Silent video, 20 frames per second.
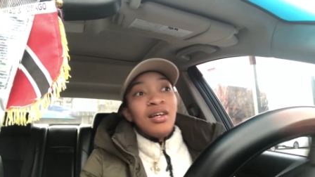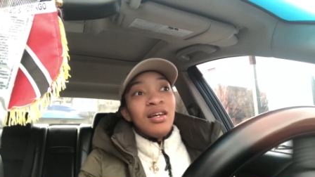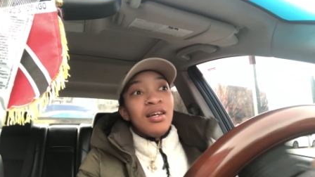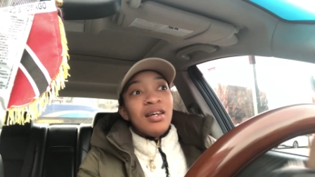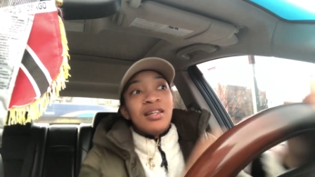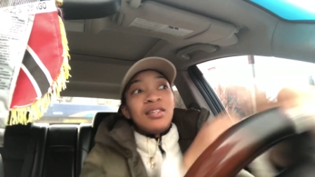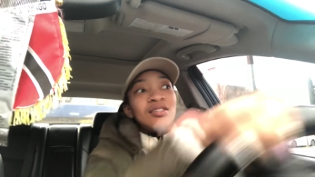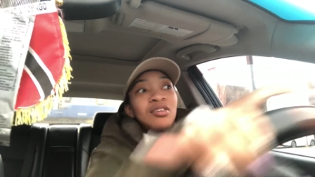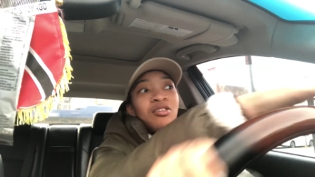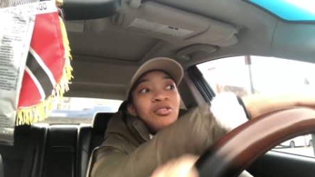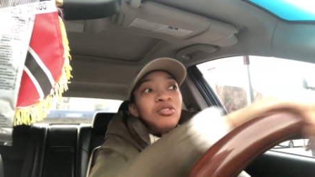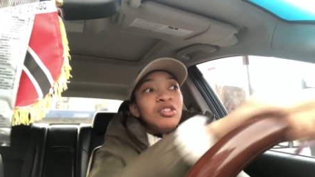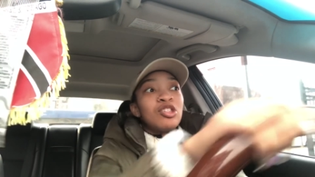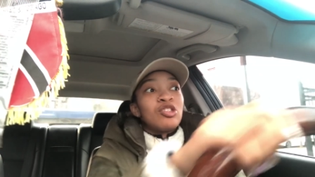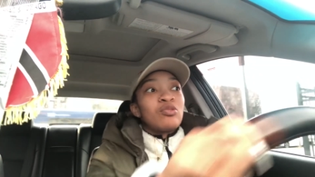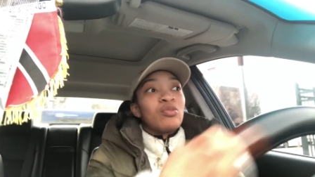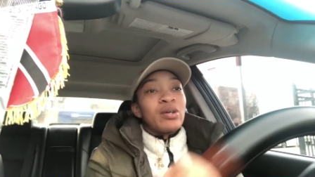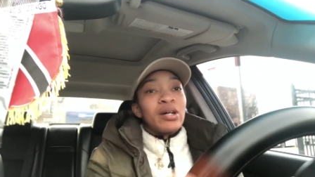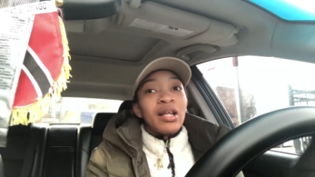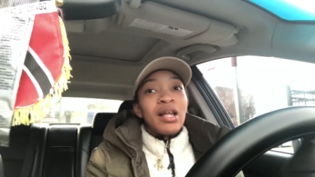It's only
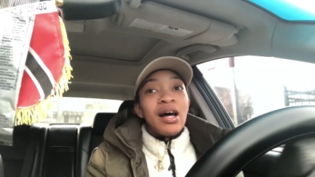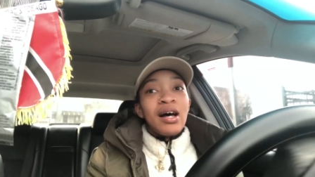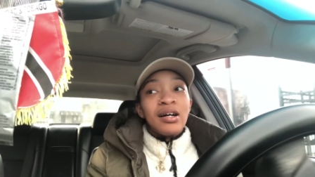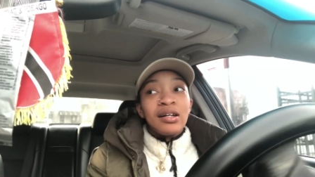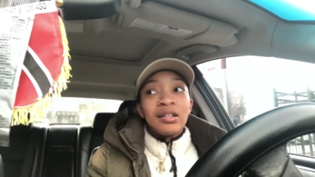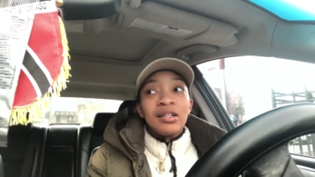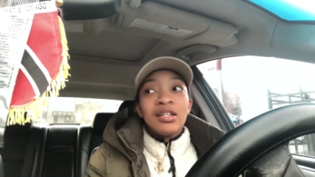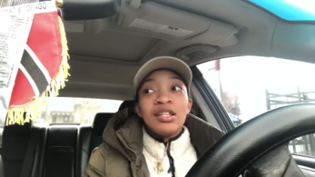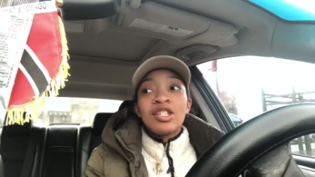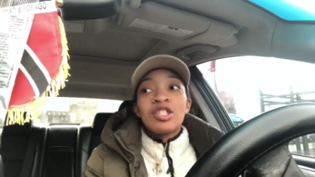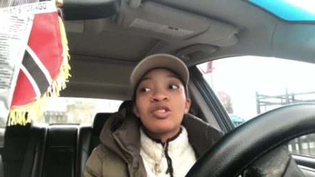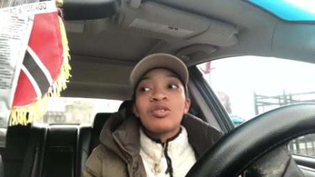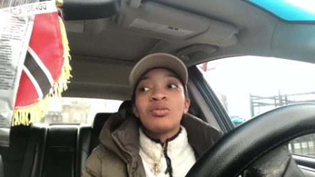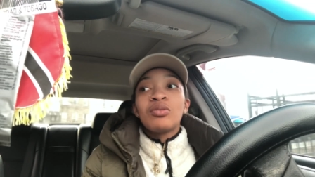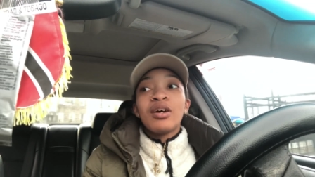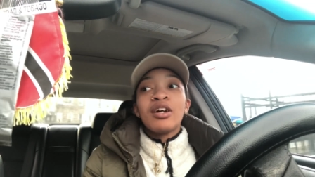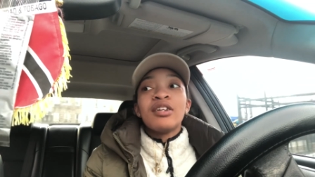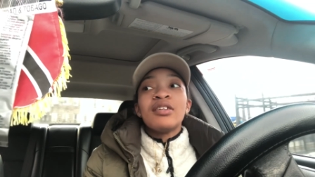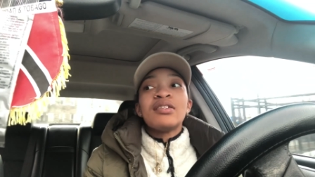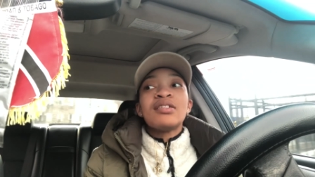two o'clock. It's two
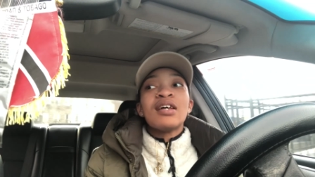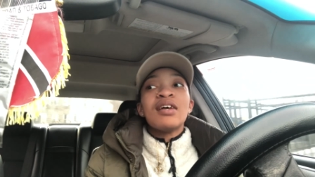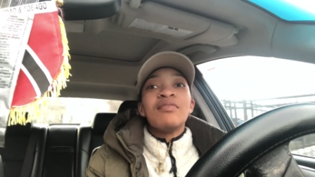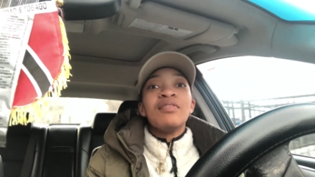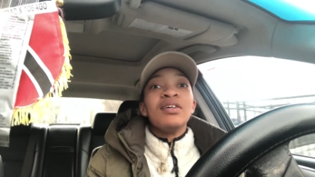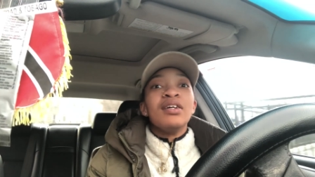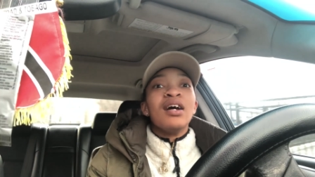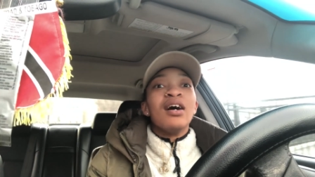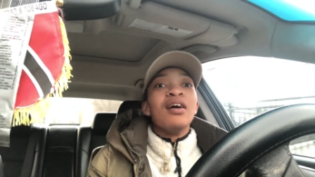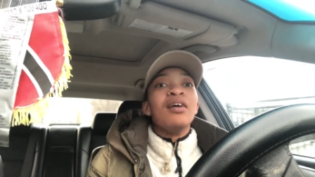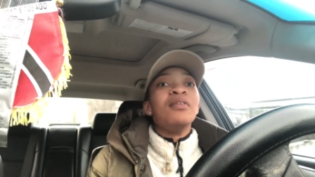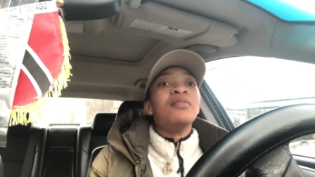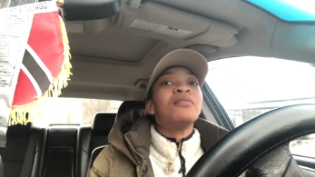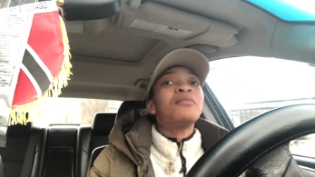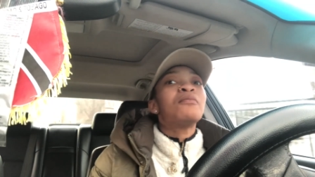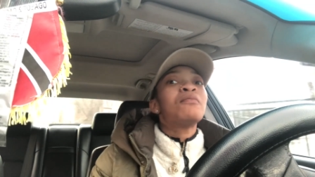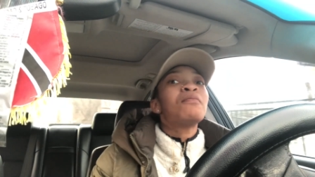thirty-seven, y'all.